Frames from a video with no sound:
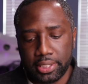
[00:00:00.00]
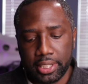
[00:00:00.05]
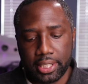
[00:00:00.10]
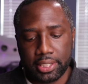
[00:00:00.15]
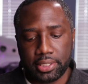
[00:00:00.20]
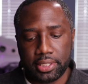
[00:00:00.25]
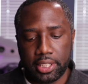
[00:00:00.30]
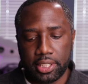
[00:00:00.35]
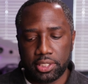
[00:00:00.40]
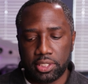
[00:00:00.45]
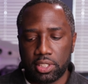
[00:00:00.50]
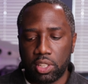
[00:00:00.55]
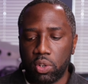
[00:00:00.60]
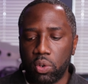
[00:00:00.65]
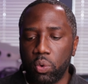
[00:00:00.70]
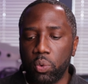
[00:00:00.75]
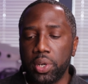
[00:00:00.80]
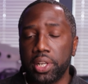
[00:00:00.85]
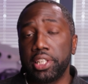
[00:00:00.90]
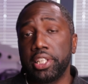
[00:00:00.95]
this is a
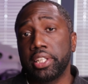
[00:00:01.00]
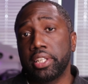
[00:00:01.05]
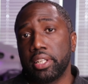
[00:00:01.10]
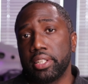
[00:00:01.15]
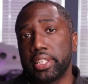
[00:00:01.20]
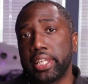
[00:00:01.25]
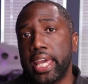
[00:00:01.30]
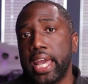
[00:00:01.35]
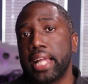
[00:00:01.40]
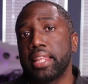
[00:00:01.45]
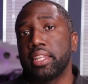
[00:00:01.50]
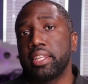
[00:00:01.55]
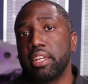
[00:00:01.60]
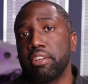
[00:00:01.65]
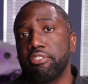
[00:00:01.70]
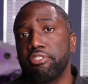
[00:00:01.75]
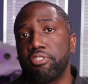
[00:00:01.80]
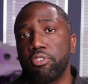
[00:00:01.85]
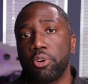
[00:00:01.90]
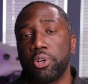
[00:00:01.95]
really good
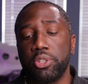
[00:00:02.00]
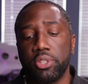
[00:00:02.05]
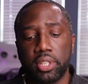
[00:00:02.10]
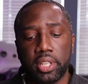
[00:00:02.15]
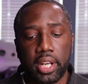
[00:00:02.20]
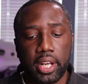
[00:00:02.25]
candidate for you